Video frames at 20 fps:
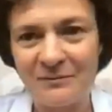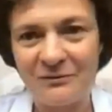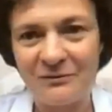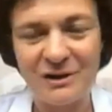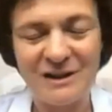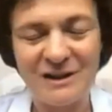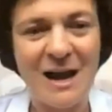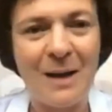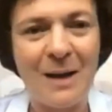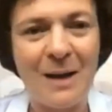For
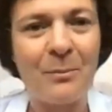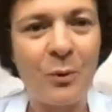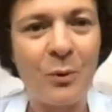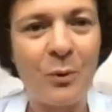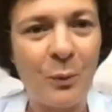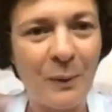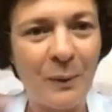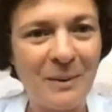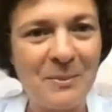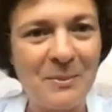example,
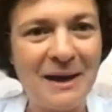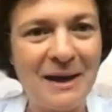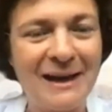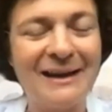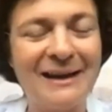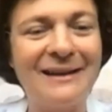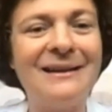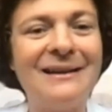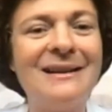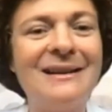
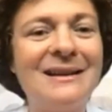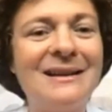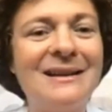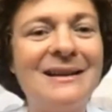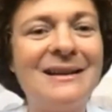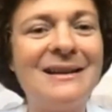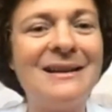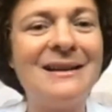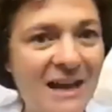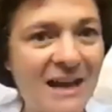women
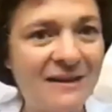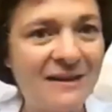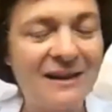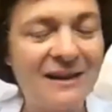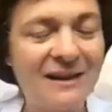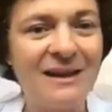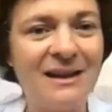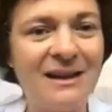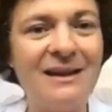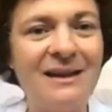
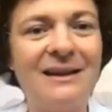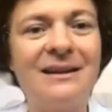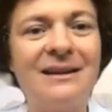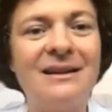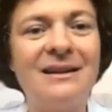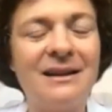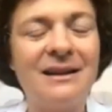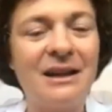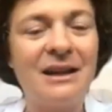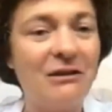standing
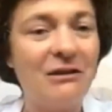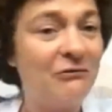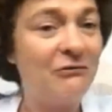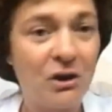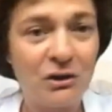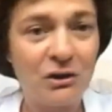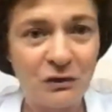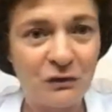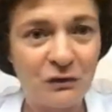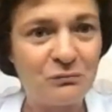in
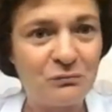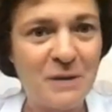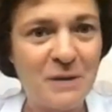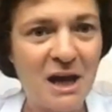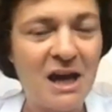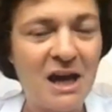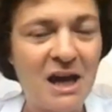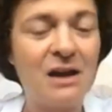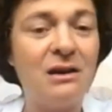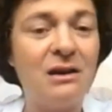front of
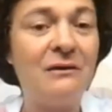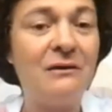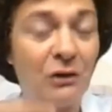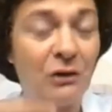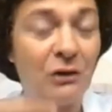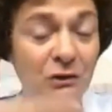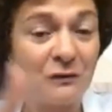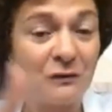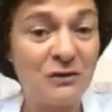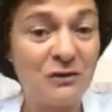men, in
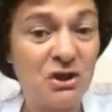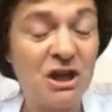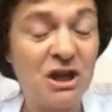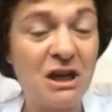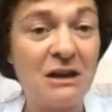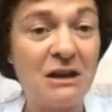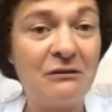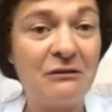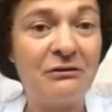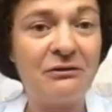front of
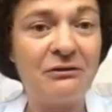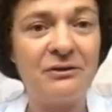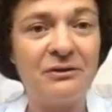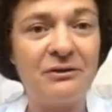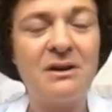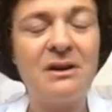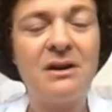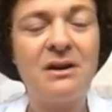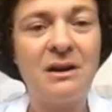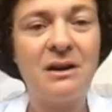chief,
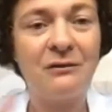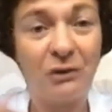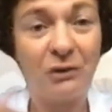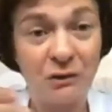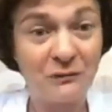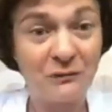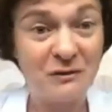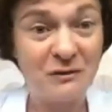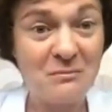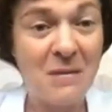in front
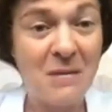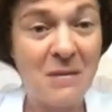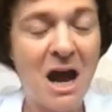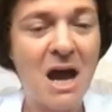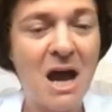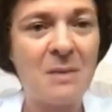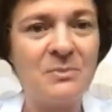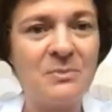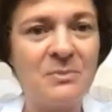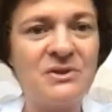of
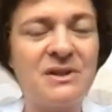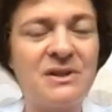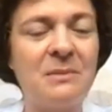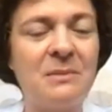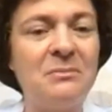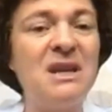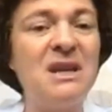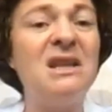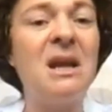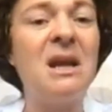imams, and
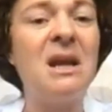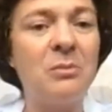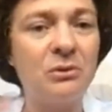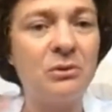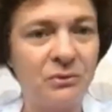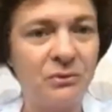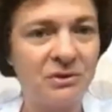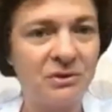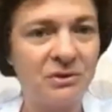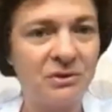being able
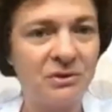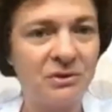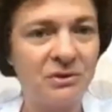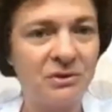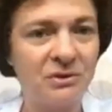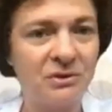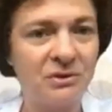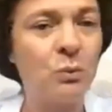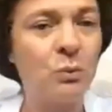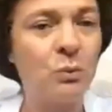to
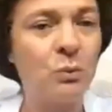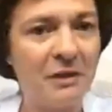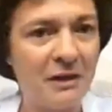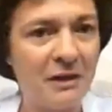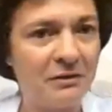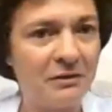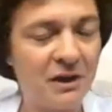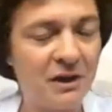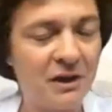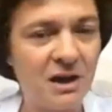articulate what they
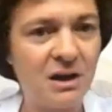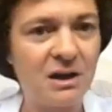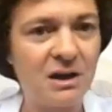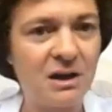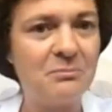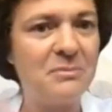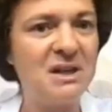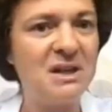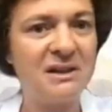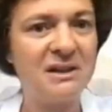think and
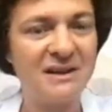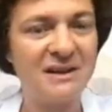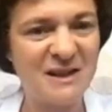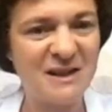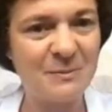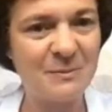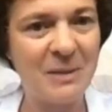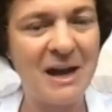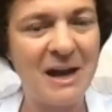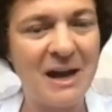being
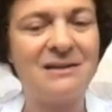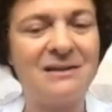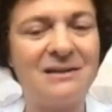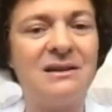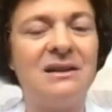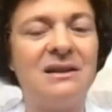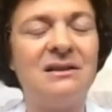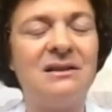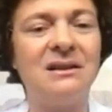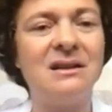
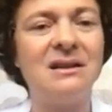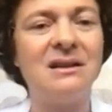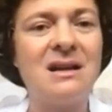respected.